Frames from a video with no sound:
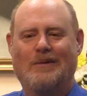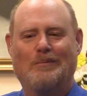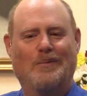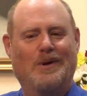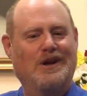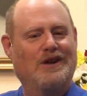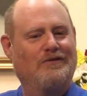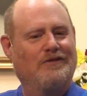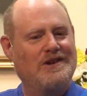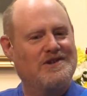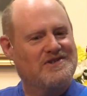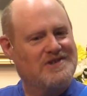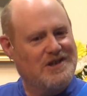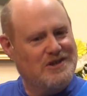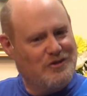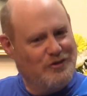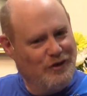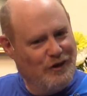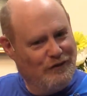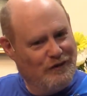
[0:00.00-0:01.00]
But if he
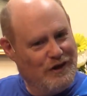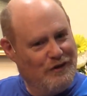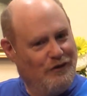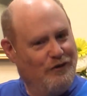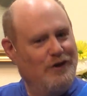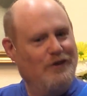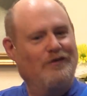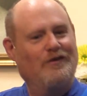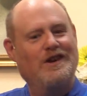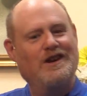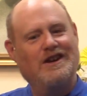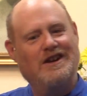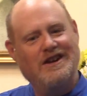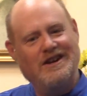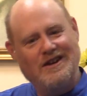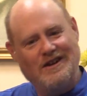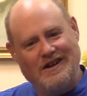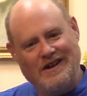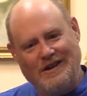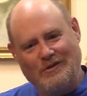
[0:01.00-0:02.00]
says
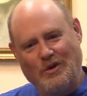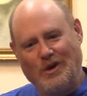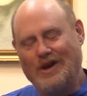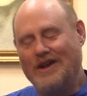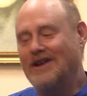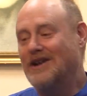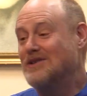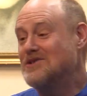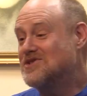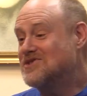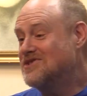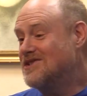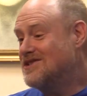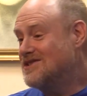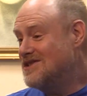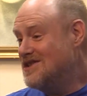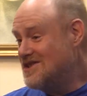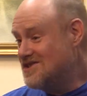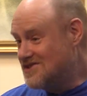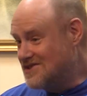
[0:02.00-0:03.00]
50-50, well,
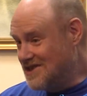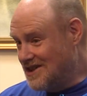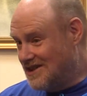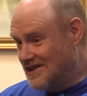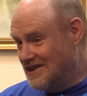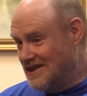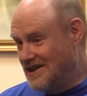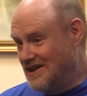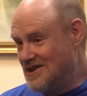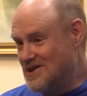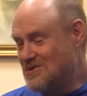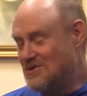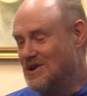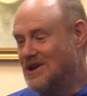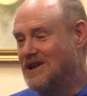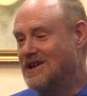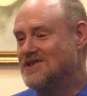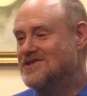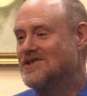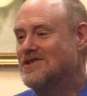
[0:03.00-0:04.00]
statistically, here's where
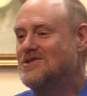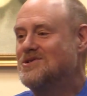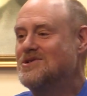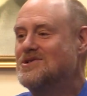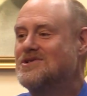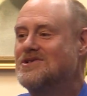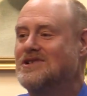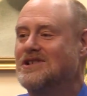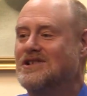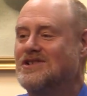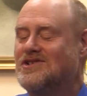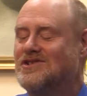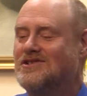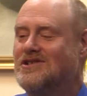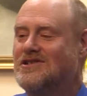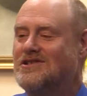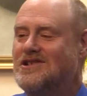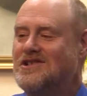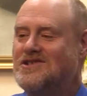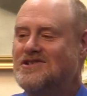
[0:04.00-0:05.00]
it gets interesting.
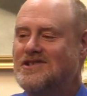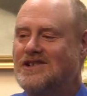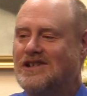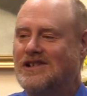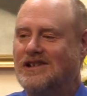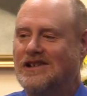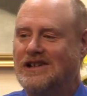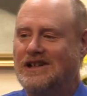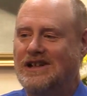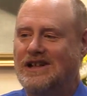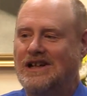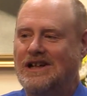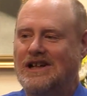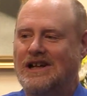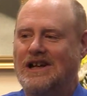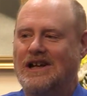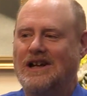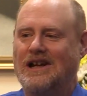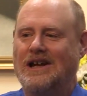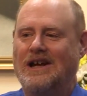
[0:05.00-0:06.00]
Statistically,
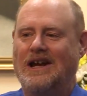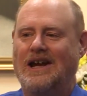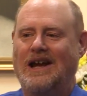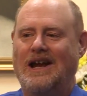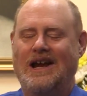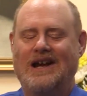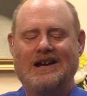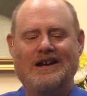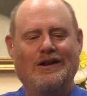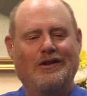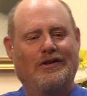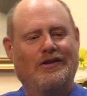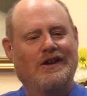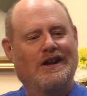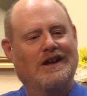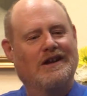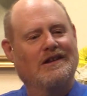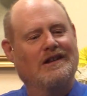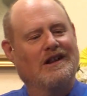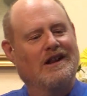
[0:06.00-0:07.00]

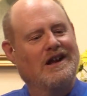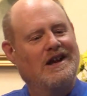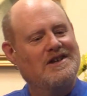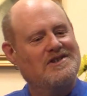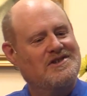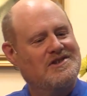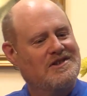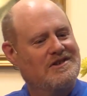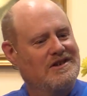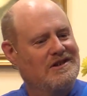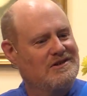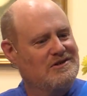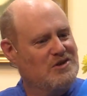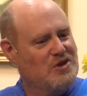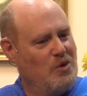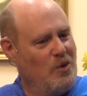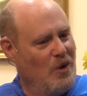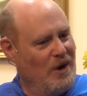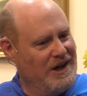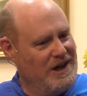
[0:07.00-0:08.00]
anything less than
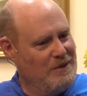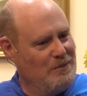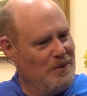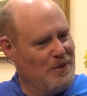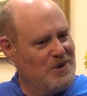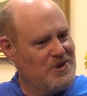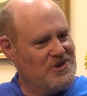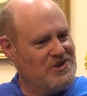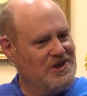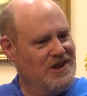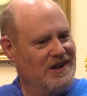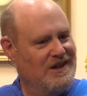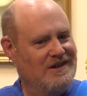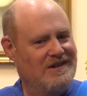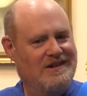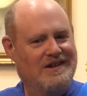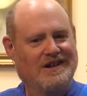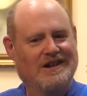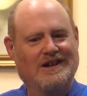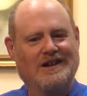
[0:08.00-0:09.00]

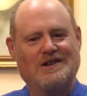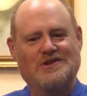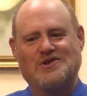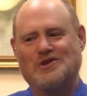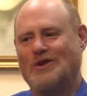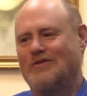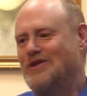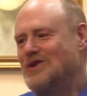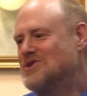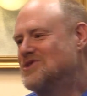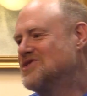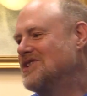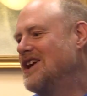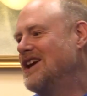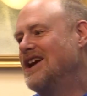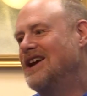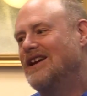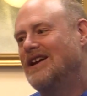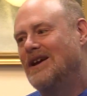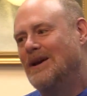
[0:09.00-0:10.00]
20%, so if you
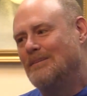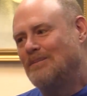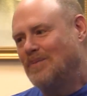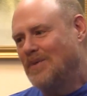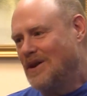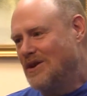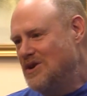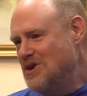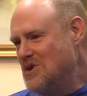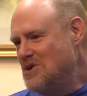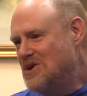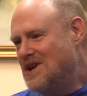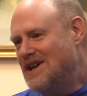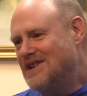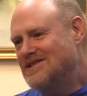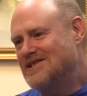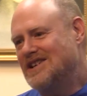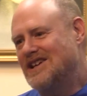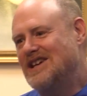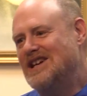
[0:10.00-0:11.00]
say, you
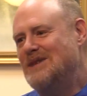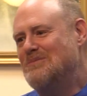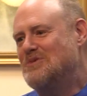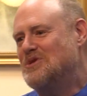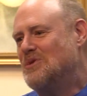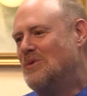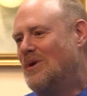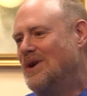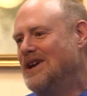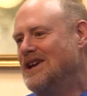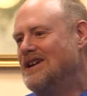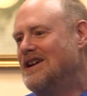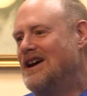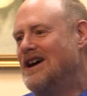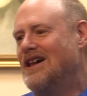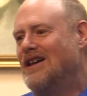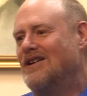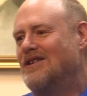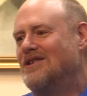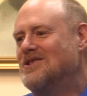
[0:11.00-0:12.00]
get to keep
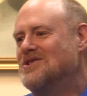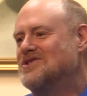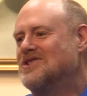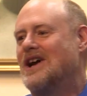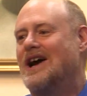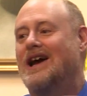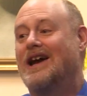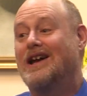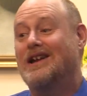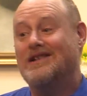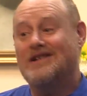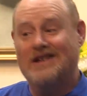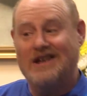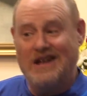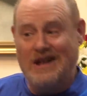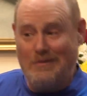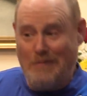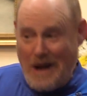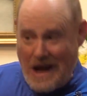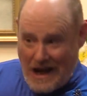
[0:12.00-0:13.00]
$20, I get to
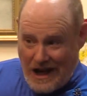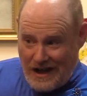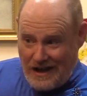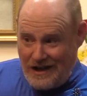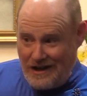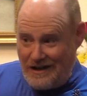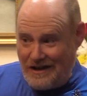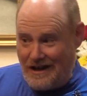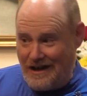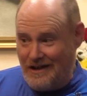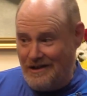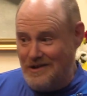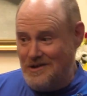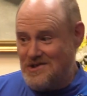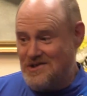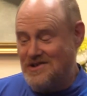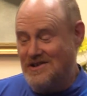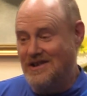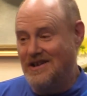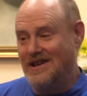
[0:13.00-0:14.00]
keep
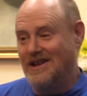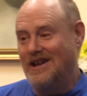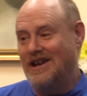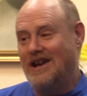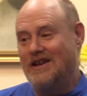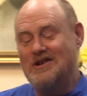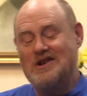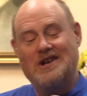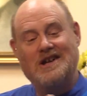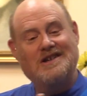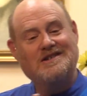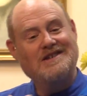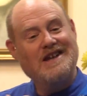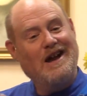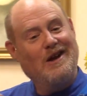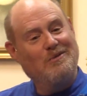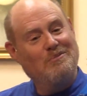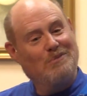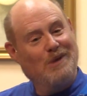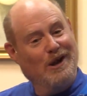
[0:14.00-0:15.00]
$80. You get
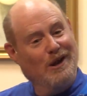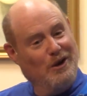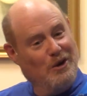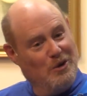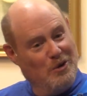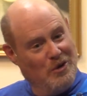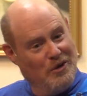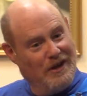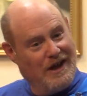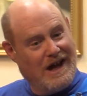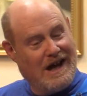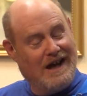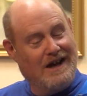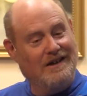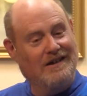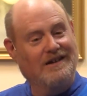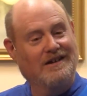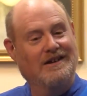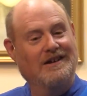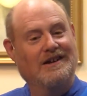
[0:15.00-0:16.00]
down below
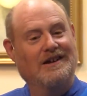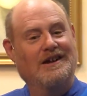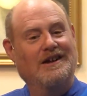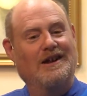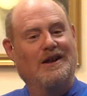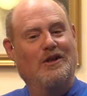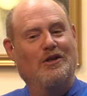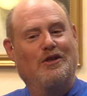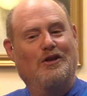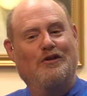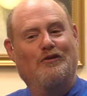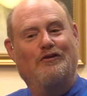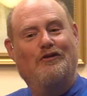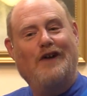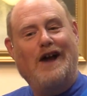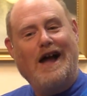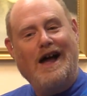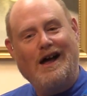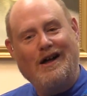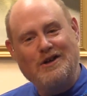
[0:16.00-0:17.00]
that, the
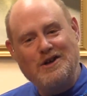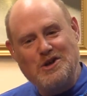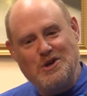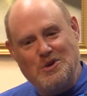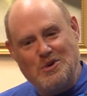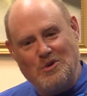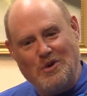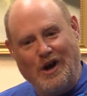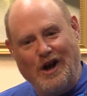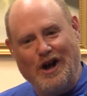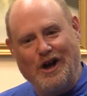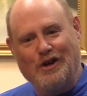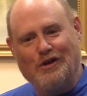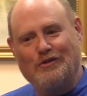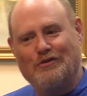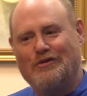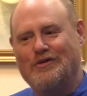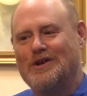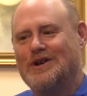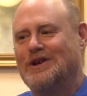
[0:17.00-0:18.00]
value
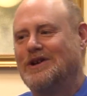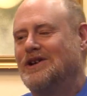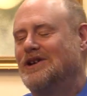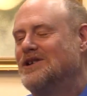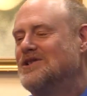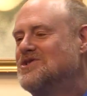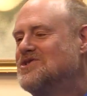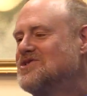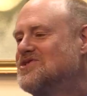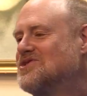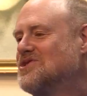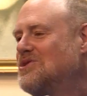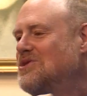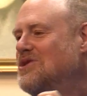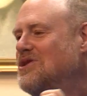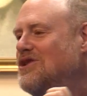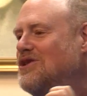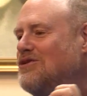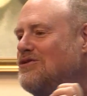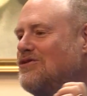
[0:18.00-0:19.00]
of
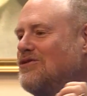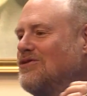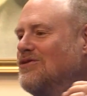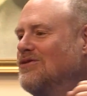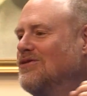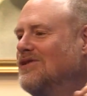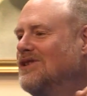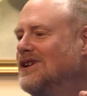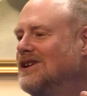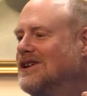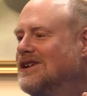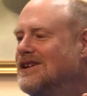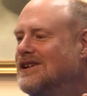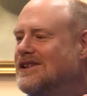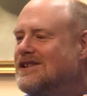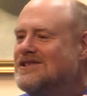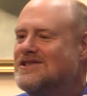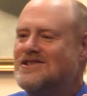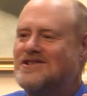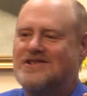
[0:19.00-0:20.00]
sort of
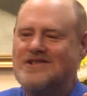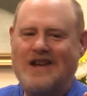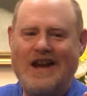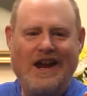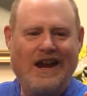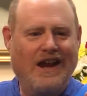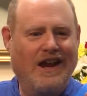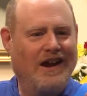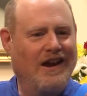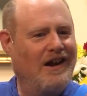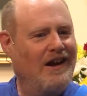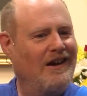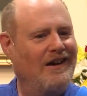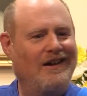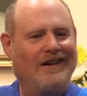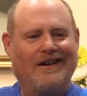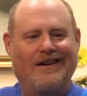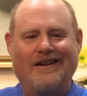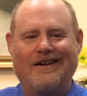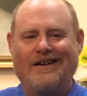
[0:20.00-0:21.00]
saying,
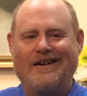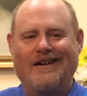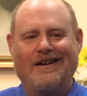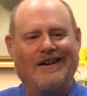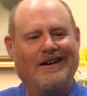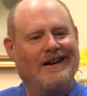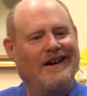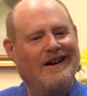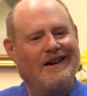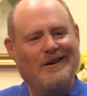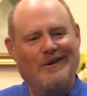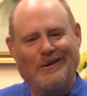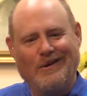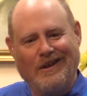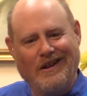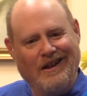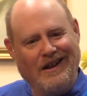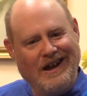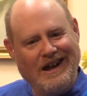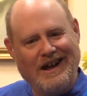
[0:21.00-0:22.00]
I
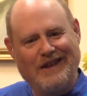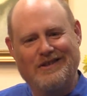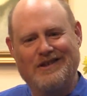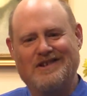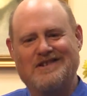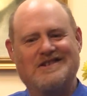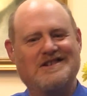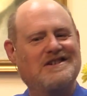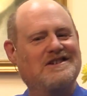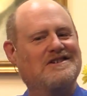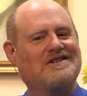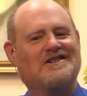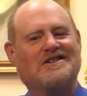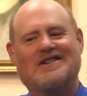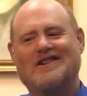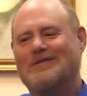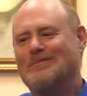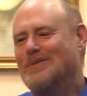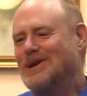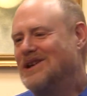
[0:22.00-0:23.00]
don't like the
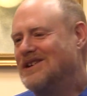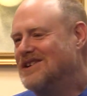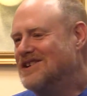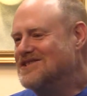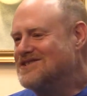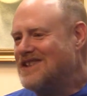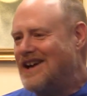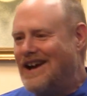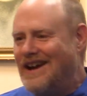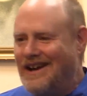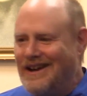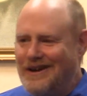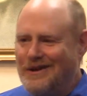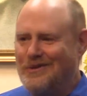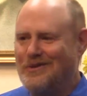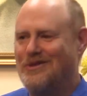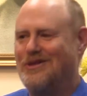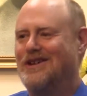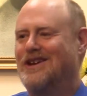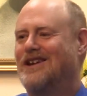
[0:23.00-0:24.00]
deal because I
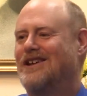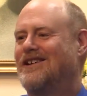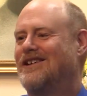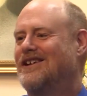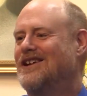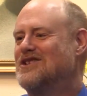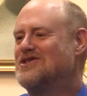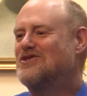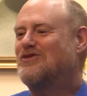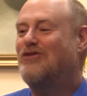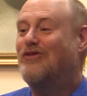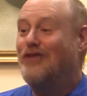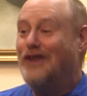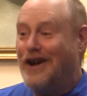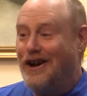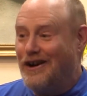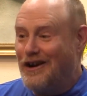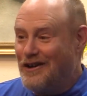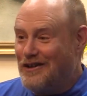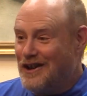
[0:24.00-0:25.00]
don't think it's
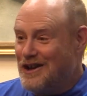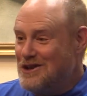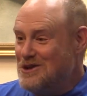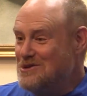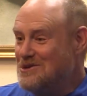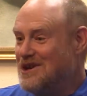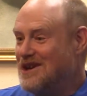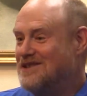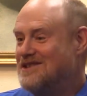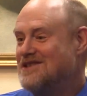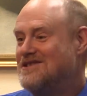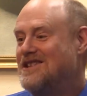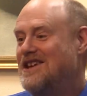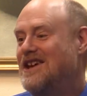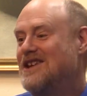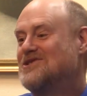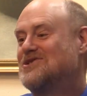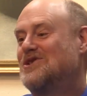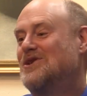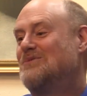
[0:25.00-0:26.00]
fair that you get to
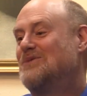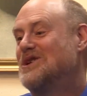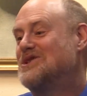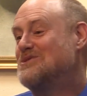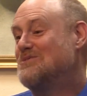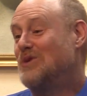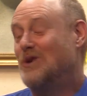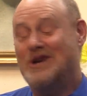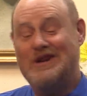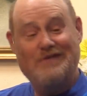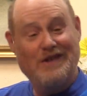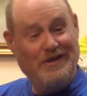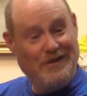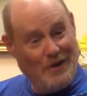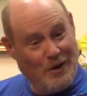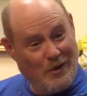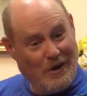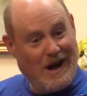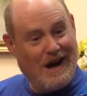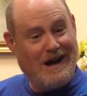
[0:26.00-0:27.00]
take so much more, even
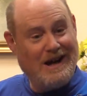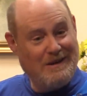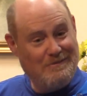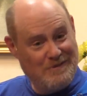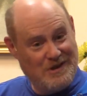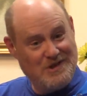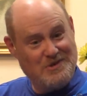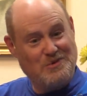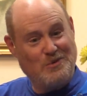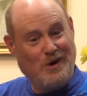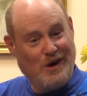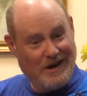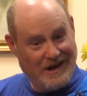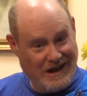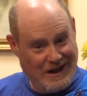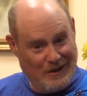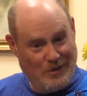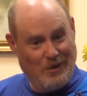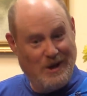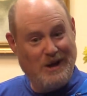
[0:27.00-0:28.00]
though I'm just
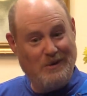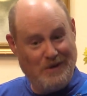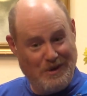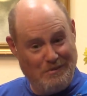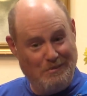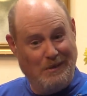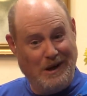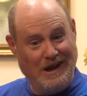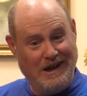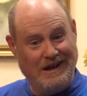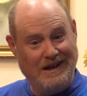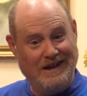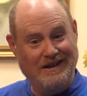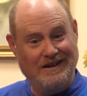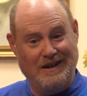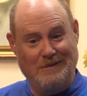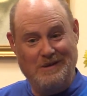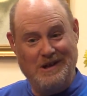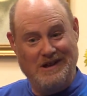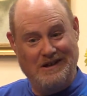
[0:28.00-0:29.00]
walking away with money.
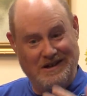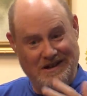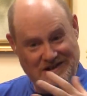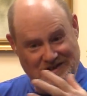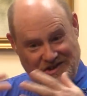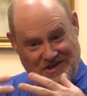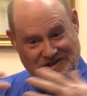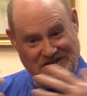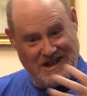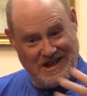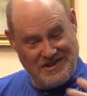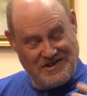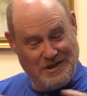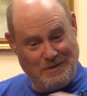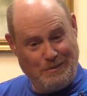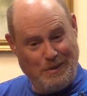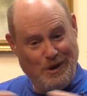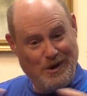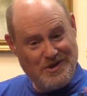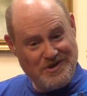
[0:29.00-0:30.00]
I mean, just as
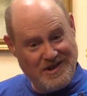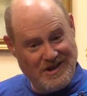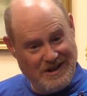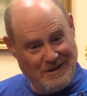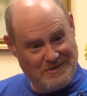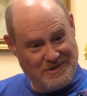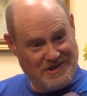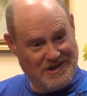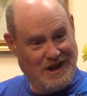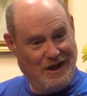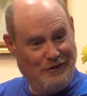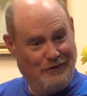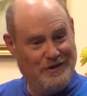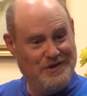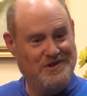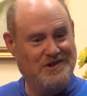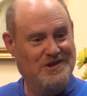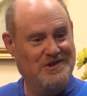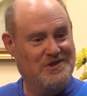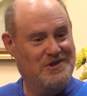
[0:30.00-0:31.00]
the person himself
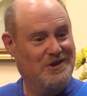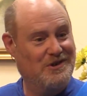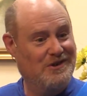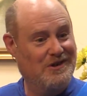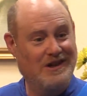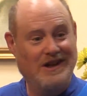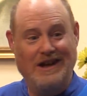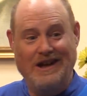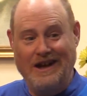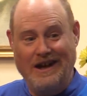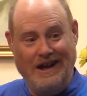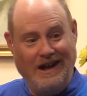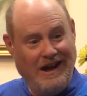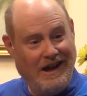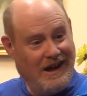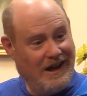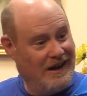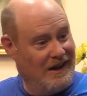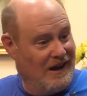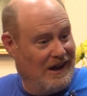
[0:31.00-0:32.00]
is concerned,
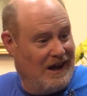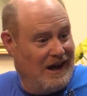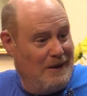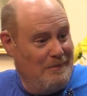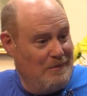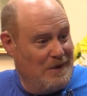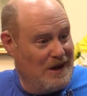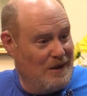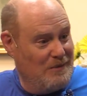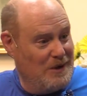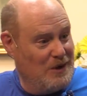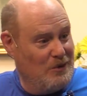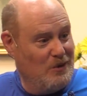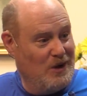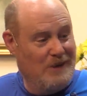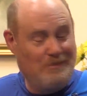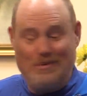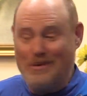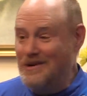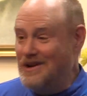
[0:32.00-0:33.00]
hey, I'm coming
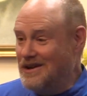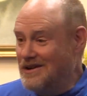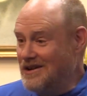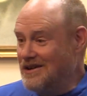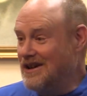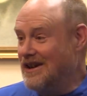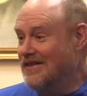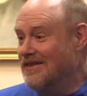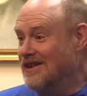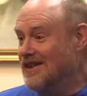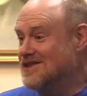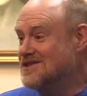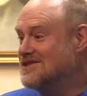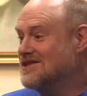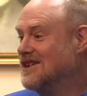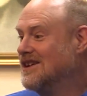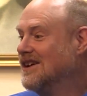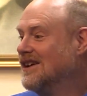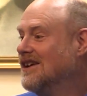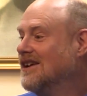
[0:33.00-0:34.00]
away pretty good on
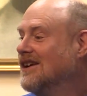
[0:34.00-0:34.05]
this.